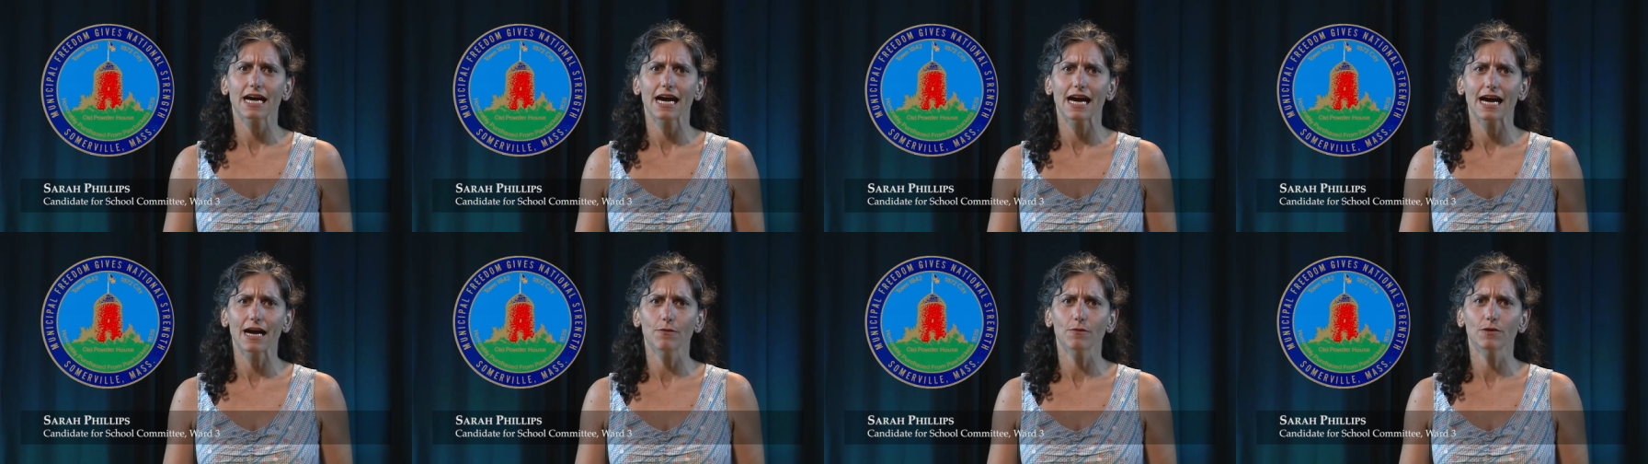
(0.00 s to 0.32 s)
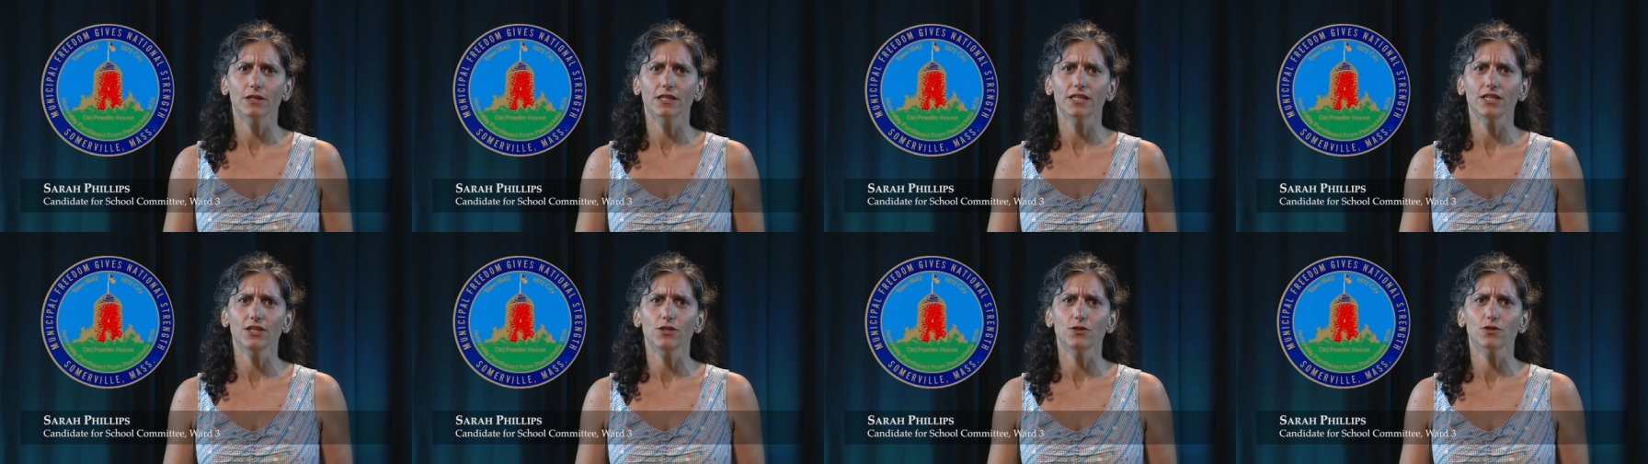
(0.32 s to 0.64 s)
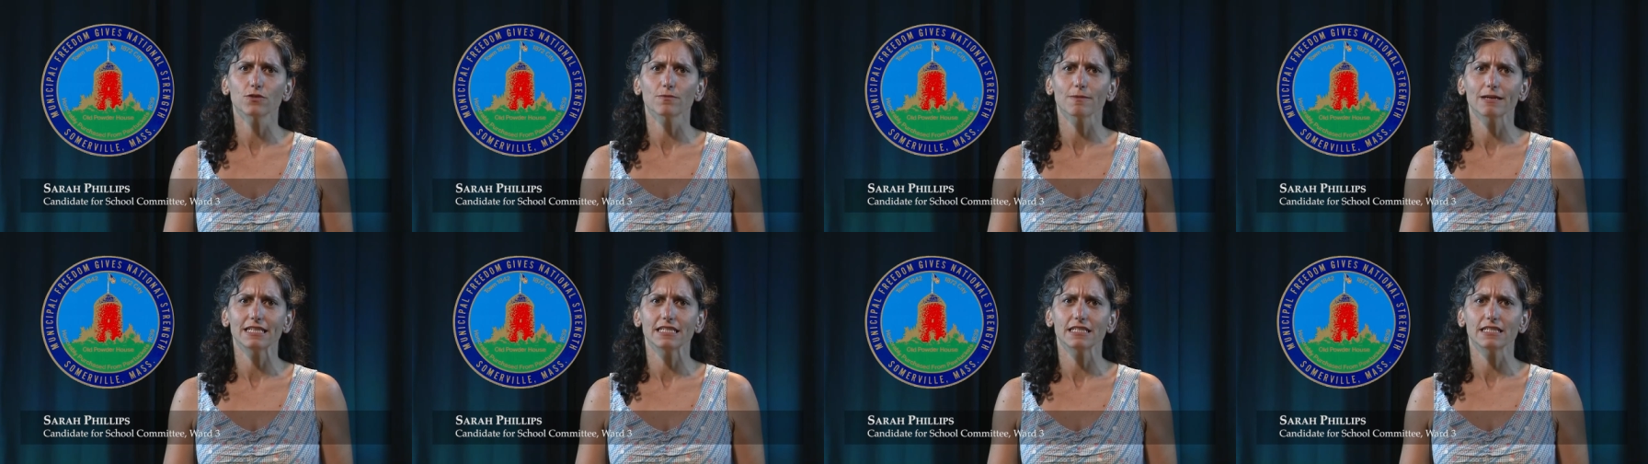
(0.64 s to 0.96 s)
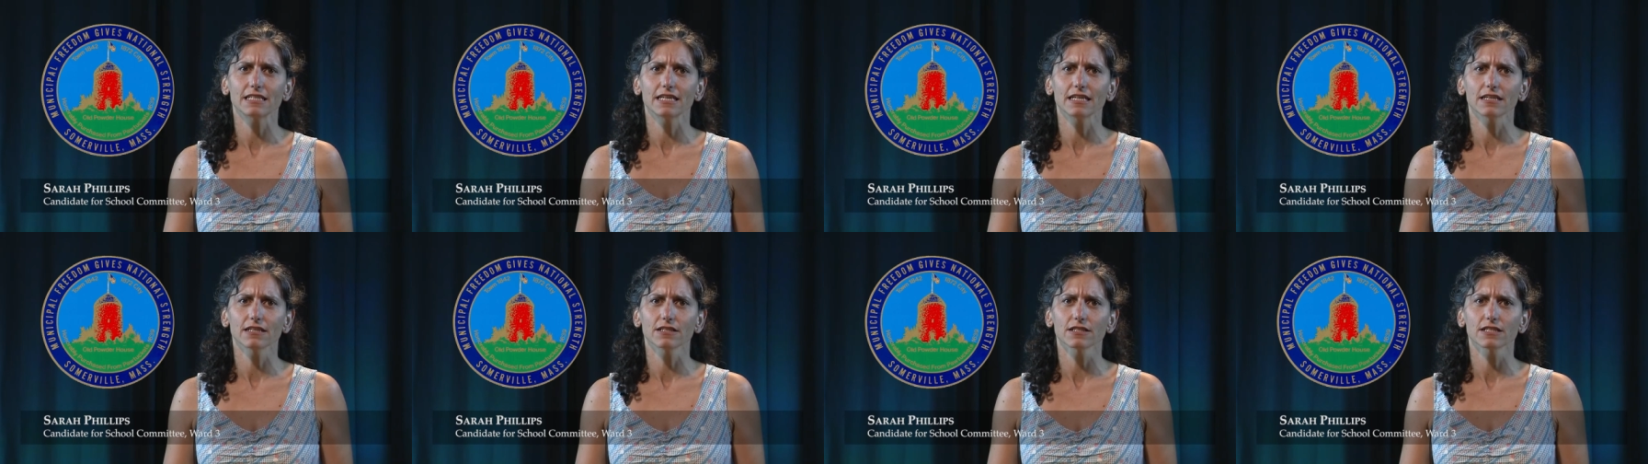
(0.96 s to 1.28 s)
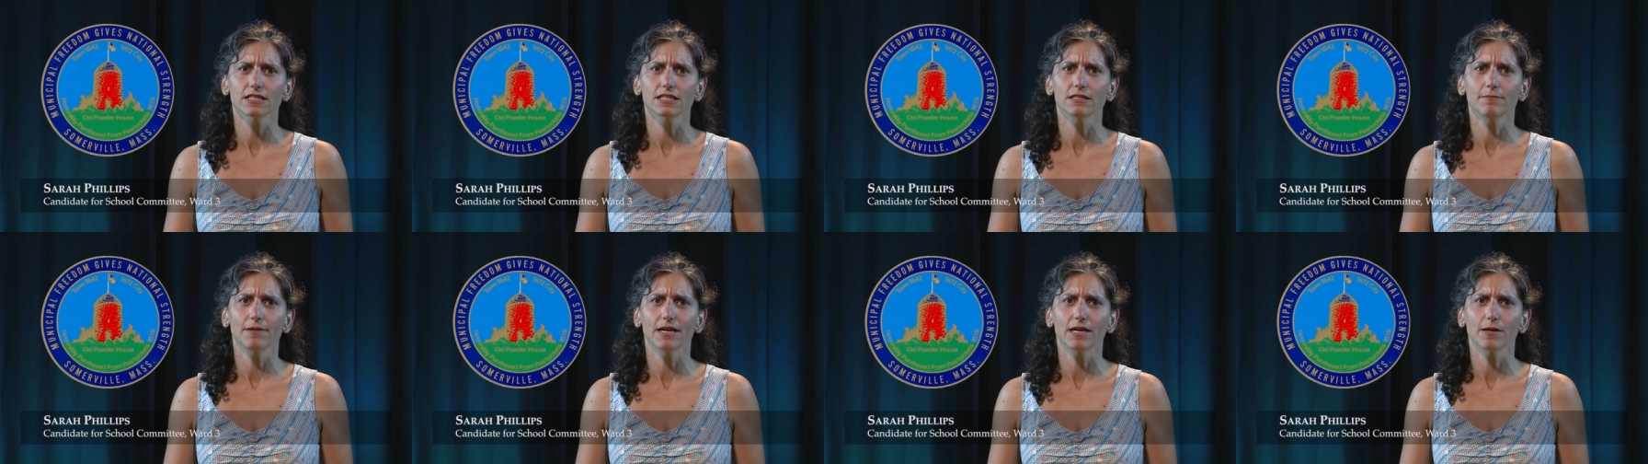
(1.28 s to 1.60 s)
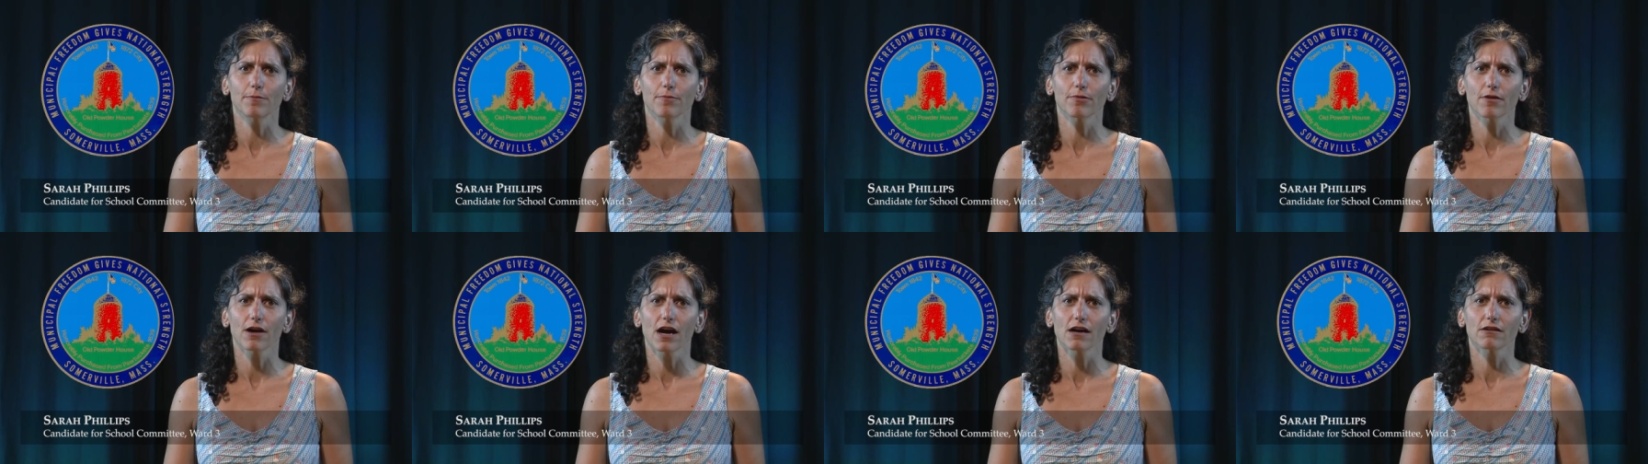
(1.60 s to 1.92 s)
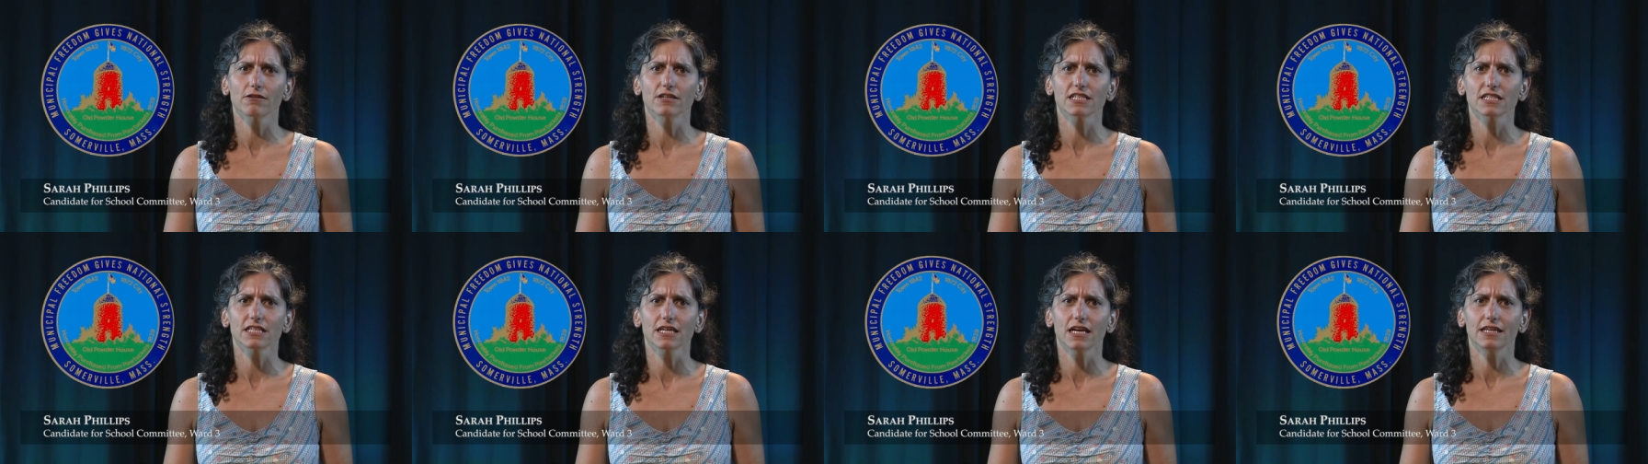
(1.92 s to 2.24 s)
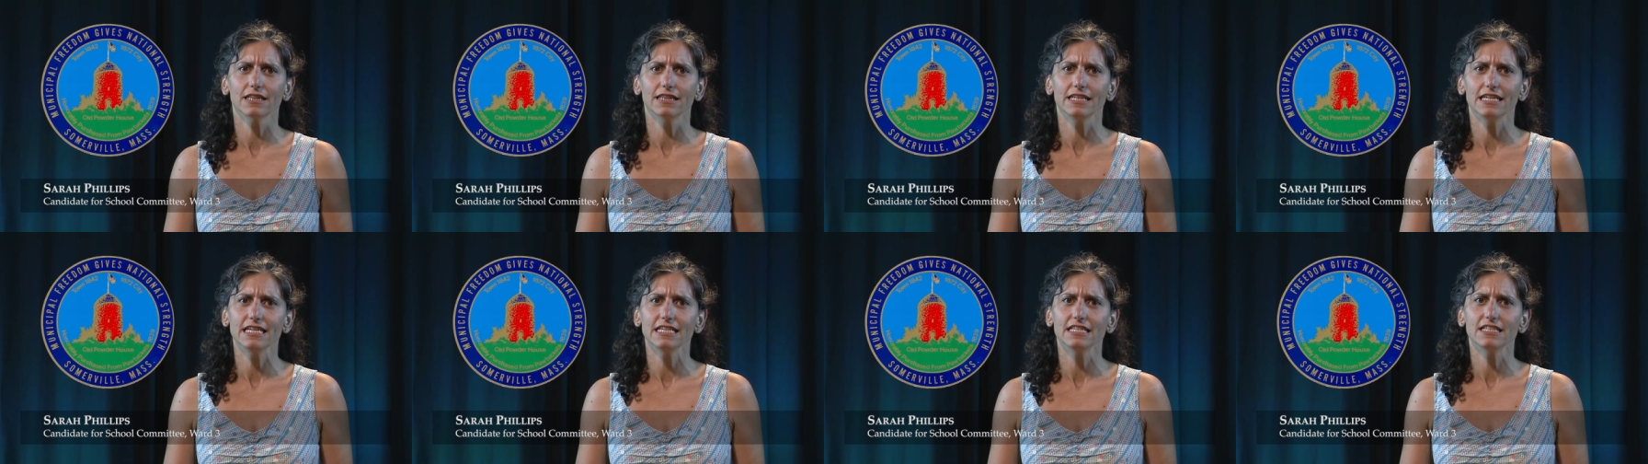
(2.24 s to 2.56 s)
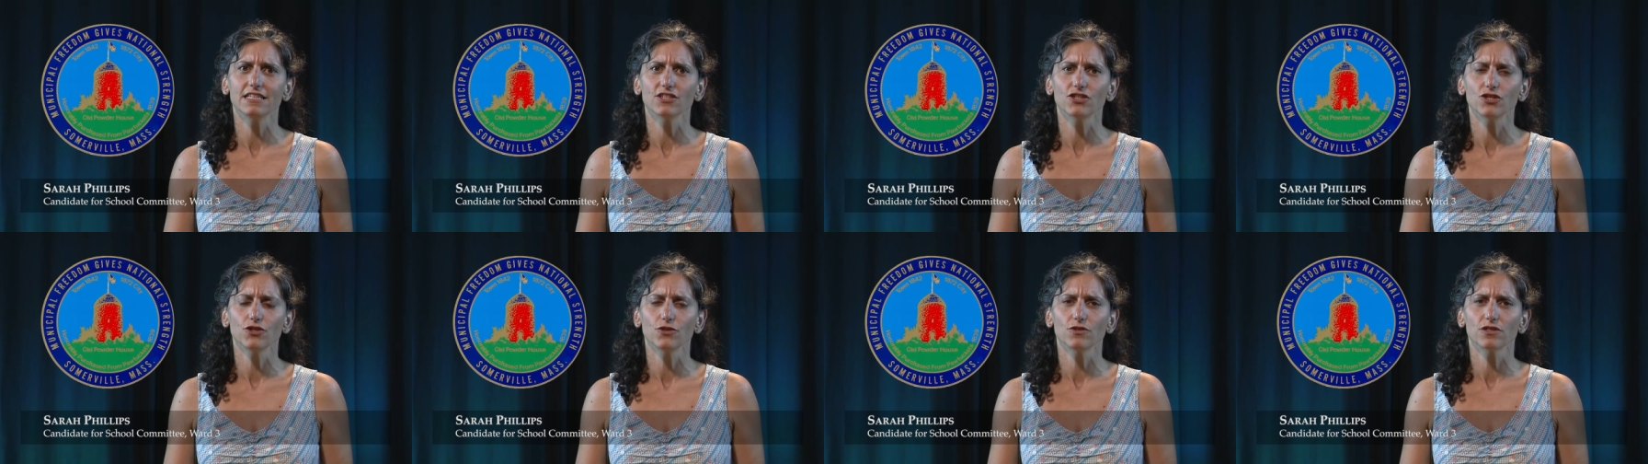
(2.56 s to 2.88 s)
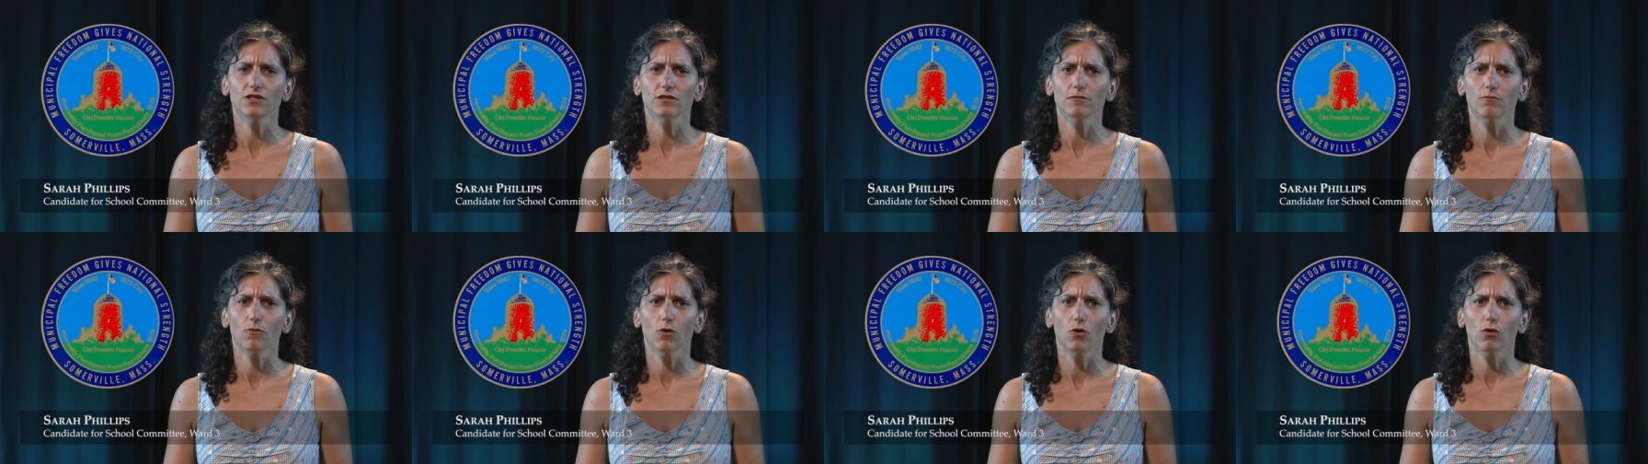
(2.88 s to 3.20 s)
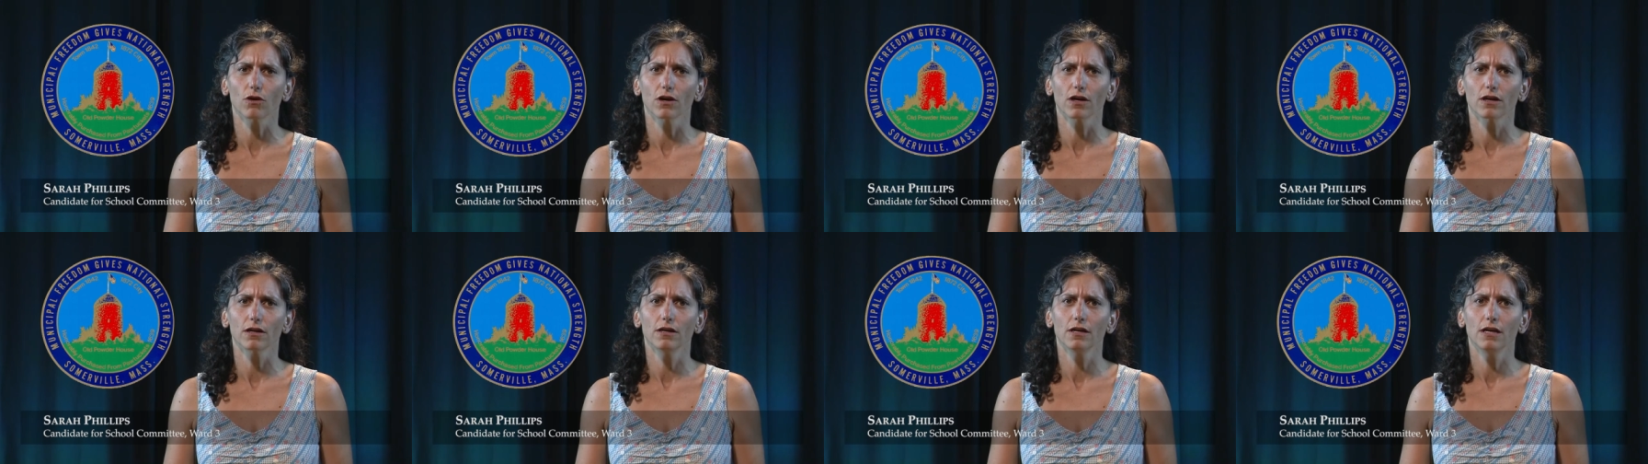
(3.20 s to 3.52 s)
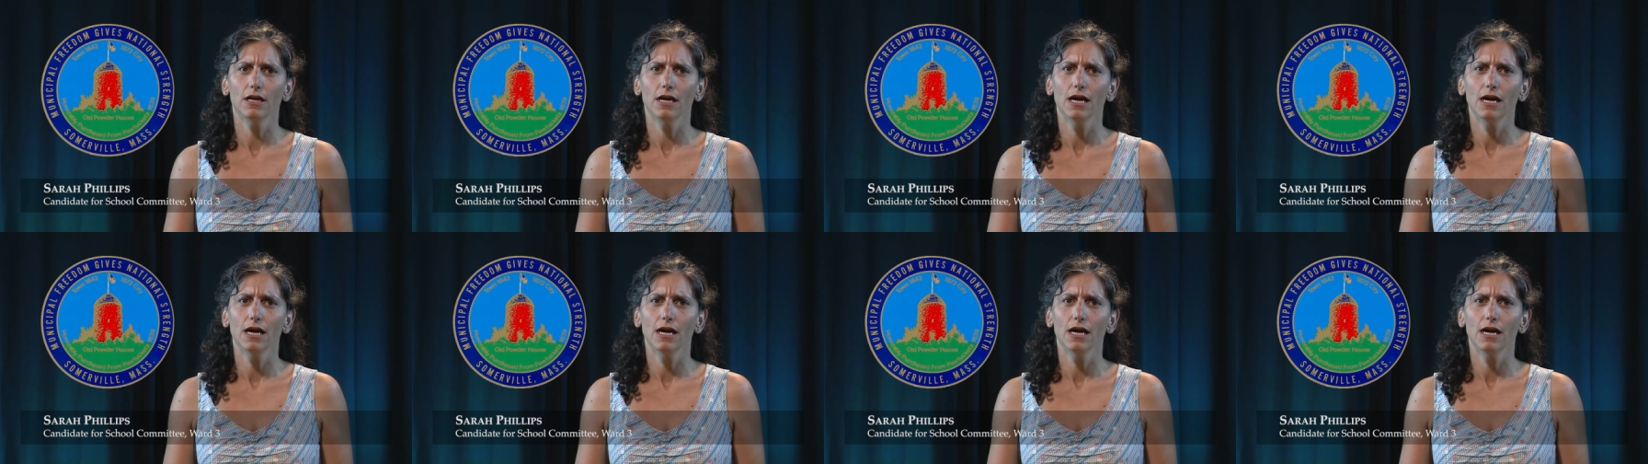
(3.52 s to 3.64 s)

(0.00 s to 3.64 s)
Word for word: I want to use my skills to make progress on these issues and more,